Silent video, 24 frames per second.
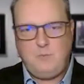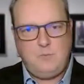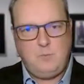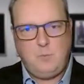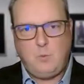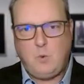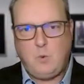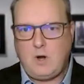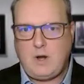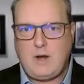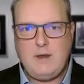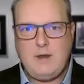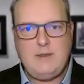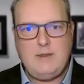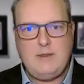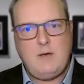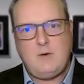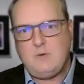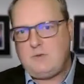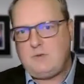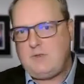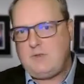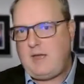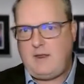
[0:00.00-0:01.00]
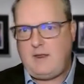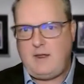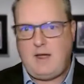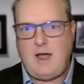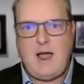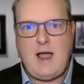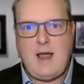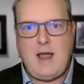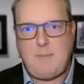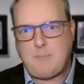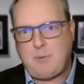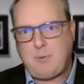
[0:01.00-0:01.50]
working that
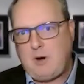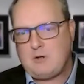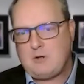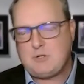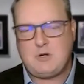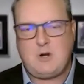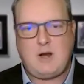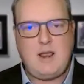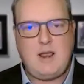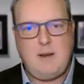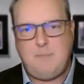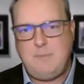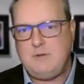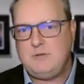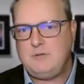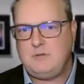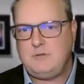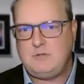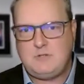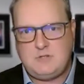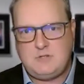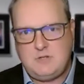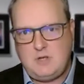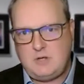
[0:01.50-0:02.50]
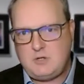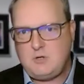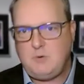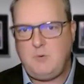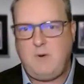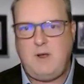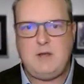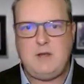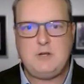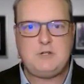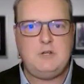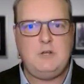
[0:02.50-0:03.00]
high pressure kind of
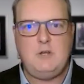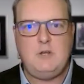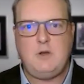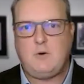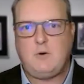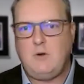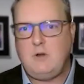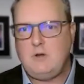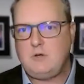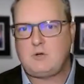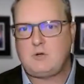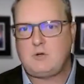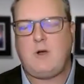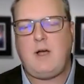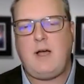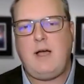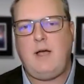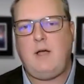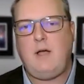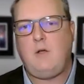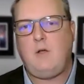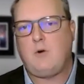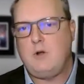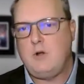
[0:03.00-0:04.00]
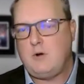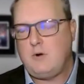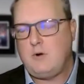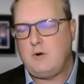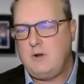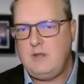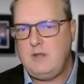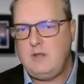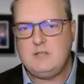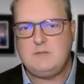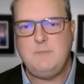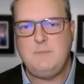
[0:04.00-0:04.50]
situation, you're in trial or you're
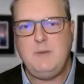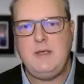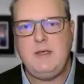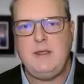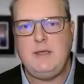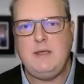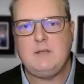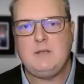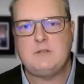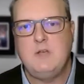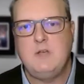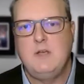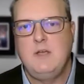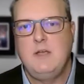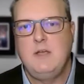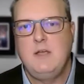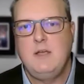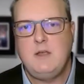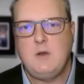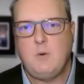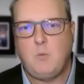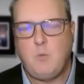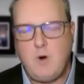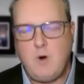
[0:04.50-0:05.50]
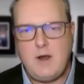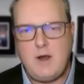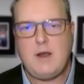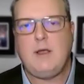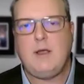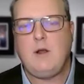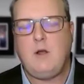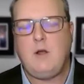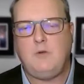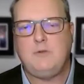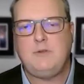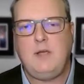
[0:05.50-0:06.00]
in these meetings, you're wearing
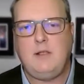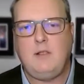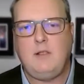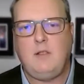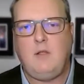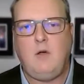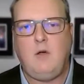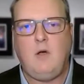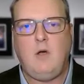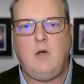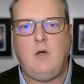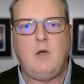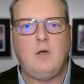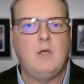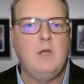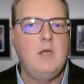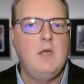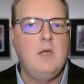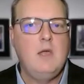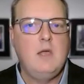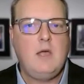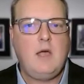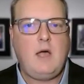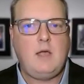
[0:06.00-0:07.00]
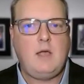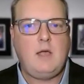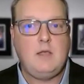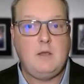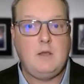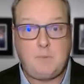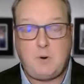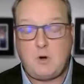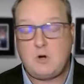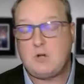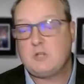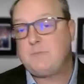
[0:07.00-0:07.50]
it all day long, you're
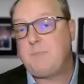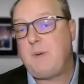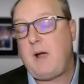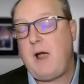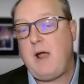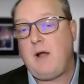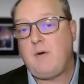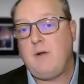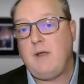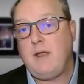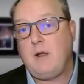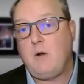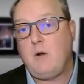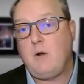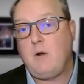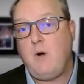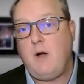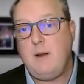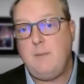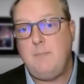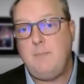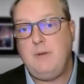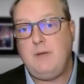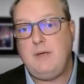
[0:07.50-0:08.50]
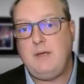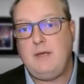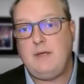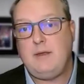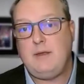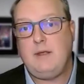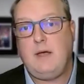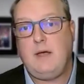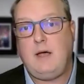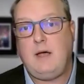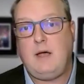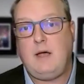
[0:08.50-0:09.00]
perspiring quite a
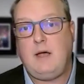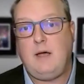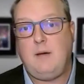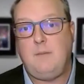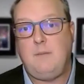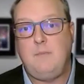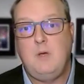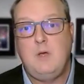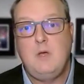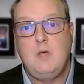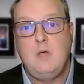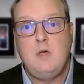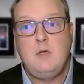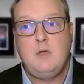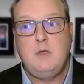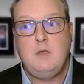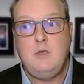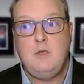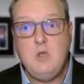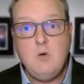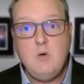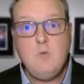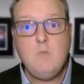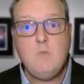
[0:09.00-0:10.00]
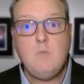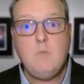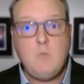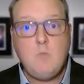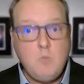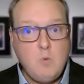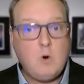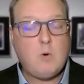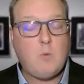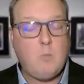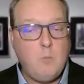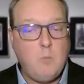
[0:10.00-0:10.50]
bit. You
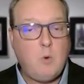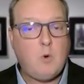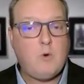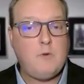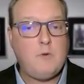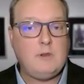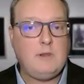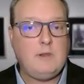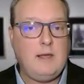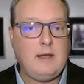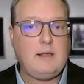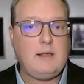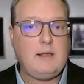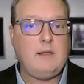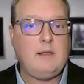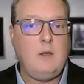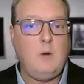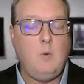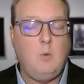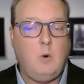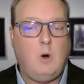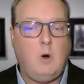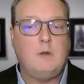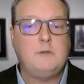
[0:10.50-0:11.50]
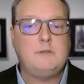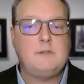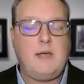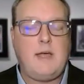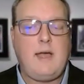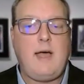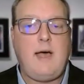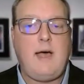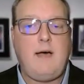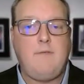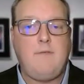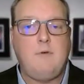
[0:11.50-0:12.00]
will more than likely want to
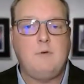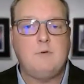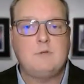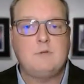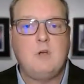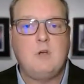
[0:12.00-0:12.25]
have those